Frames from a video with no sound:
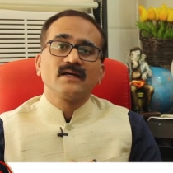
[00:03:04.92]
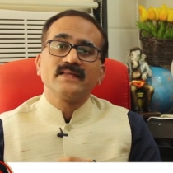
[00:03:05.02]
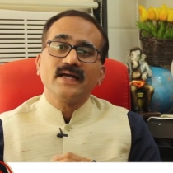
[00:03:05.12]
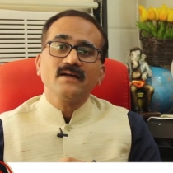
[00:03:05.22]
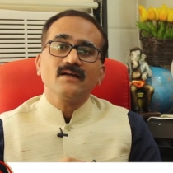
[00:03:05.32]

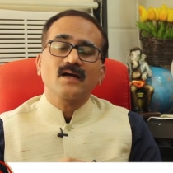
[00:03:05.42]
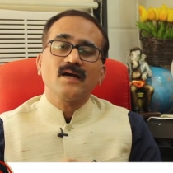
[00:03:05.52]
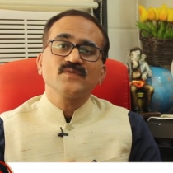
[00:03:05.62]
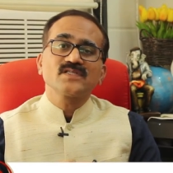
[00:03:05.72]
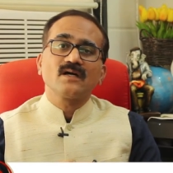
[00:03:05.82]
then
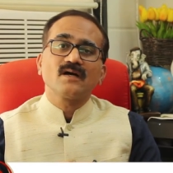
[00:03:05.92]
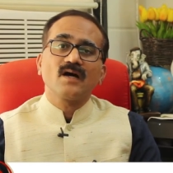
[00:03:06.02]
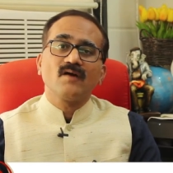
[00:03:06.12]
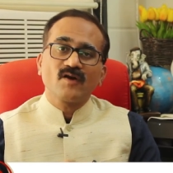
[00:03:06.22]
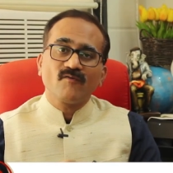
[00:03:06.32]
comes
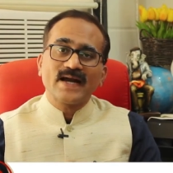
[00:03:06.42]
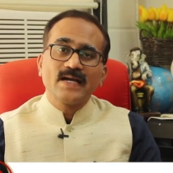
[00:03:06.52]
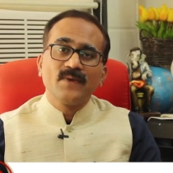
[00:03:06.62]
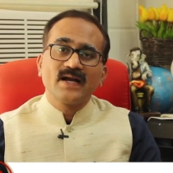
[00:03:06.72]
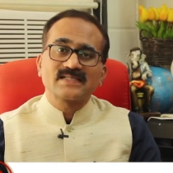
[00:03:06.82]
our
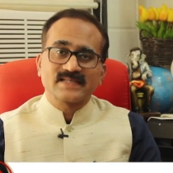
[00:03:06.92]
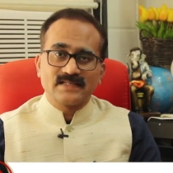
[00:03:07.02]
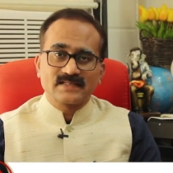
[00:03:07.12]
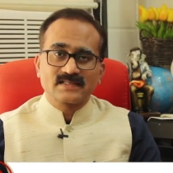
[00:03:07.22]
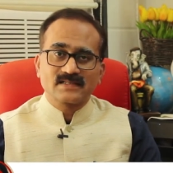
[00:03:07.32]
white blood
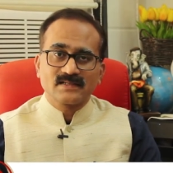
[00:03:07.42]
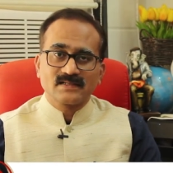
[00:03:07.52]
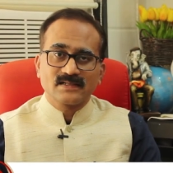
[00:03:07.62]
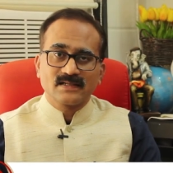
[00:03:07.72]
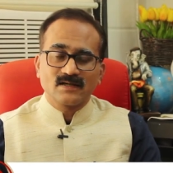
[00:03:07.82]
cells
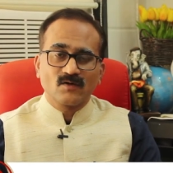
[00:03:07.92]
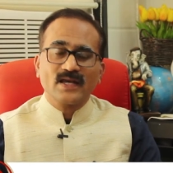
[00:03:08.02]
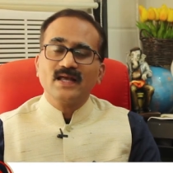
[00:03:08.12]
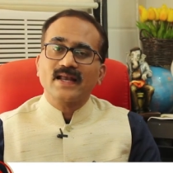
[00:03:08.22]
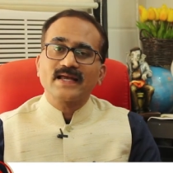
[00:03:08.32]

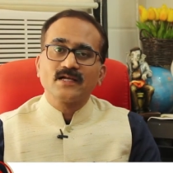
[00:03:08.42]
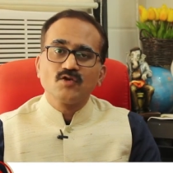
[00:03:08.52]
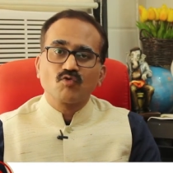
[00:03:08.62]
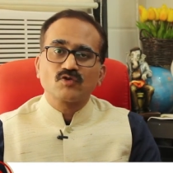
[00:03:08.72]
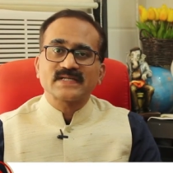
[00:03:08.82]
okay like
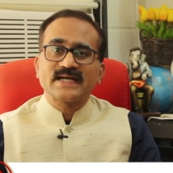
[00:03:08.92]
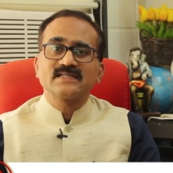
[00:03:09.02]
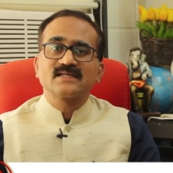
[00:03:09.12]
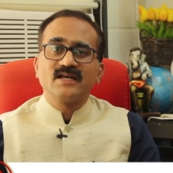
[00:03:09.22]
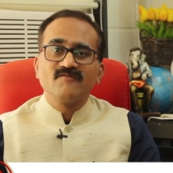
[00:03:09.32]

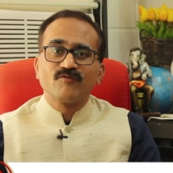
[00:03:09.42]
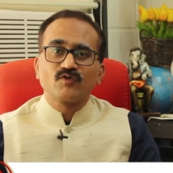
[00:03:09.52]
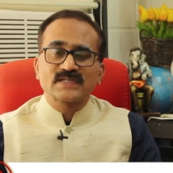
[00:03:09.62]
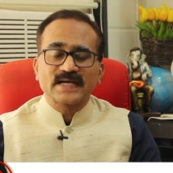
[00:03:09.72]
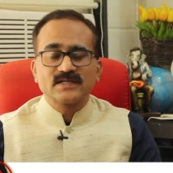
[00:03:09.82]
leukocytes
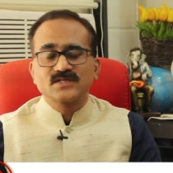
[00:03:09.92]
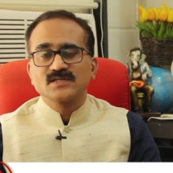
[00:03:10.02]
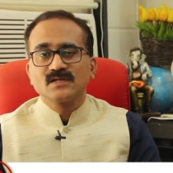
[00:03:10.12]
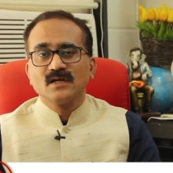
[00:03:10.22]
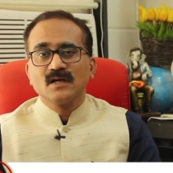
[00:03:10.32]
lymphocytes
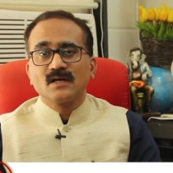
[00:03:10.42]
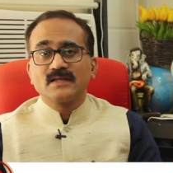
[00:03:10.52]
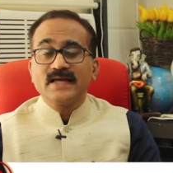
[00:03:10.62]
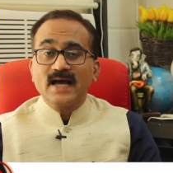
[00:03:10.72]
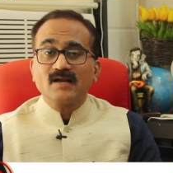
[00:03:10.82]

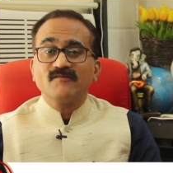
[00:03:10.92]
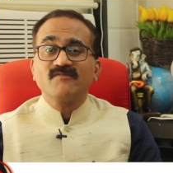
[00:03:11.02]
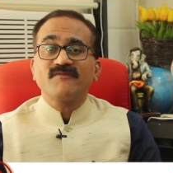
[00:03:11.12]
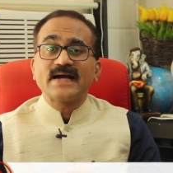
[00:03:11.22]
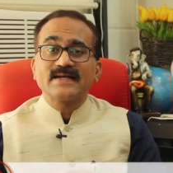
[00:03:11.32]
they are
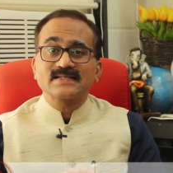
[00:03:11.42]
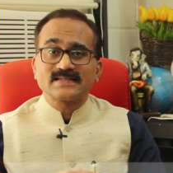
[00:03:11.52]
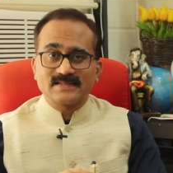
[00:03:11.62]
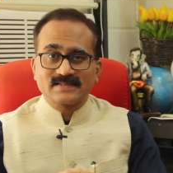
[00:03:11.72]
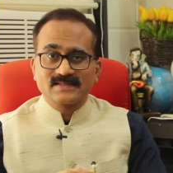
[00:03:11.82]
our fighter
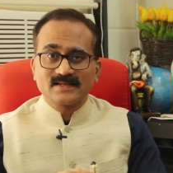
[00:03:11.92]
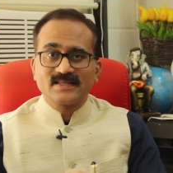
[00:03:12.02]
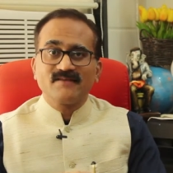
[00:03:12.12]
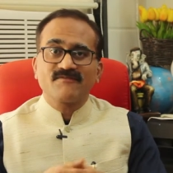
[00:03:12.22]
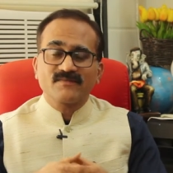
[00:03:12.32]
cells
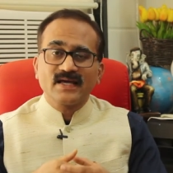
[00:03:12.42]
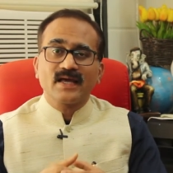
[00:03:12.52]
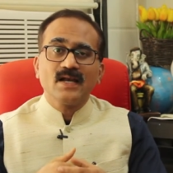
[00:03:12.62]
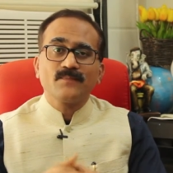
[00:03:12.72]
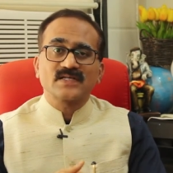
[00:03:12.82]
they, they
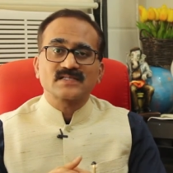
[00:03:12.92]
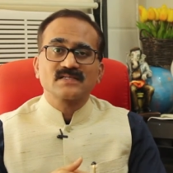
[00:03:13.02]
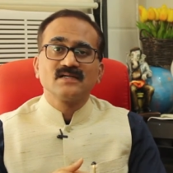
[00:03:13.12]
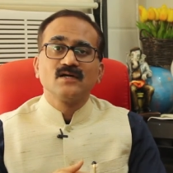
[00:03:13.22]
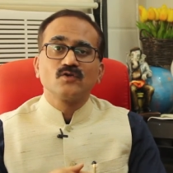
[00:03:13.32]
help us
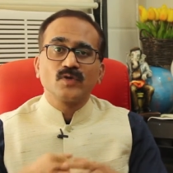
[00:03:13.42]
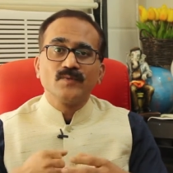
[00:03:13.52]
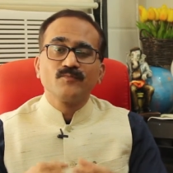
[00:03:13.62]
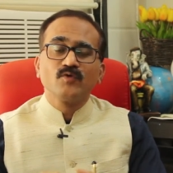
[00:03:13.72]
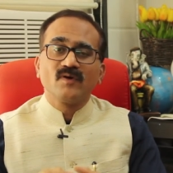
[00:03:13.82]
to
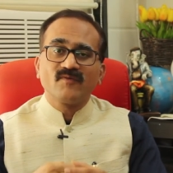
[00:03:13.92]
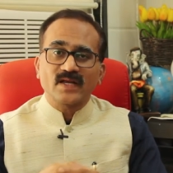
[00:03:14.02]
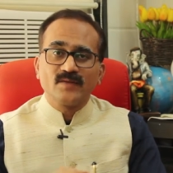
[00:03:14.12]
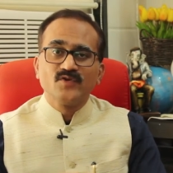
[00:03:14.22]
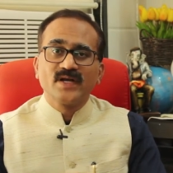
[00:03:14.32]
improve our
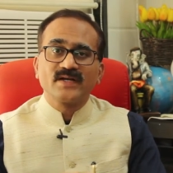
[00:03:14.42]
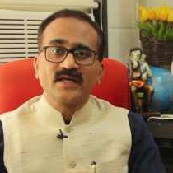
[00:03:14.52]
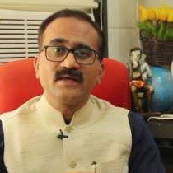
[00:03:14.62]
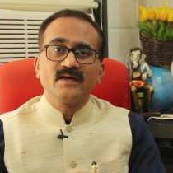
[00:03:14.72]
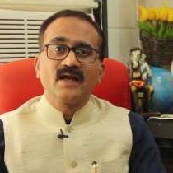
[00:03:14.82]

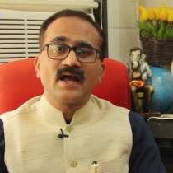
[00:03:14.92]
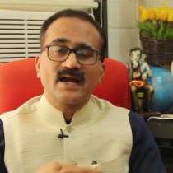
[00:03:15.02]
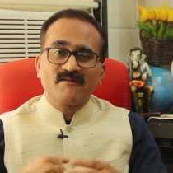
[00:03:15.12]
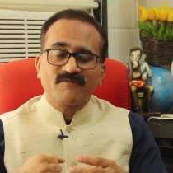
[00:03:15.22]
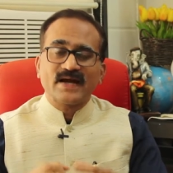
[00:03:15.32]
immunity
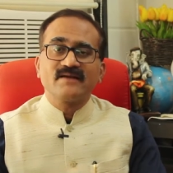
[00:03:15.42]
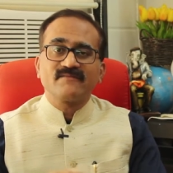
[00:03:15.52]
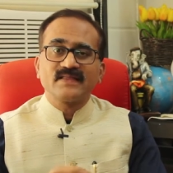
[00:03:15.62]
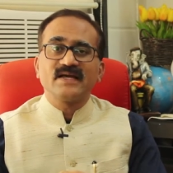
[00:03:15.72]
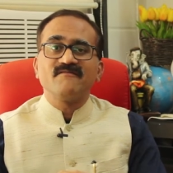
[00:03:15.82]
and fight
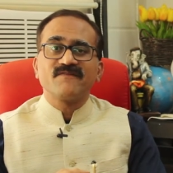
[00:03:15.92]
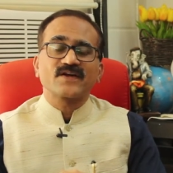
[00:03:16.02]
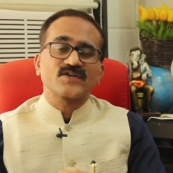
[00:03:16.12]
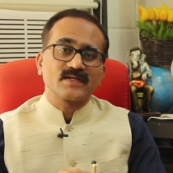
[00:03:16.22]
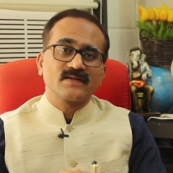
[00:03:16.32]
with the
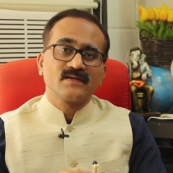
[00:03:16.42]
infection